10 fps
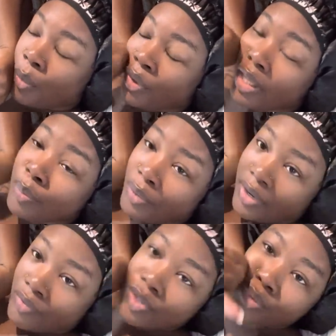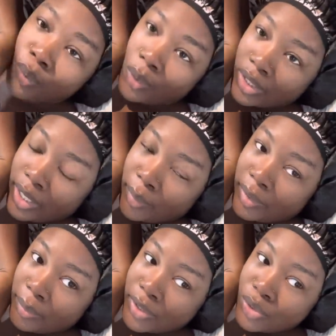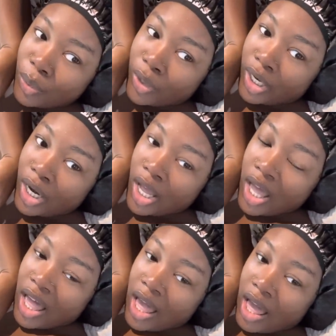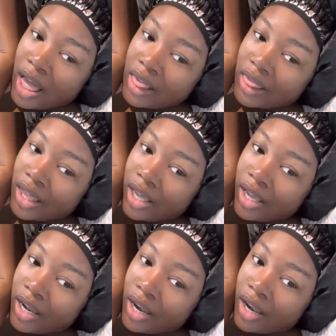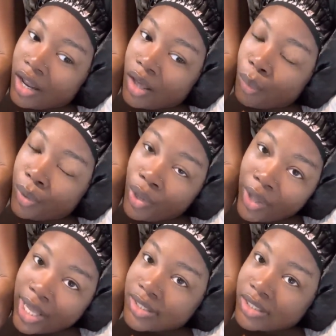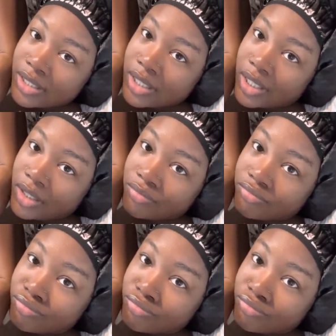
Well, eat breakfast, record the Airbnb tour, and then uh, we gonna head to the city.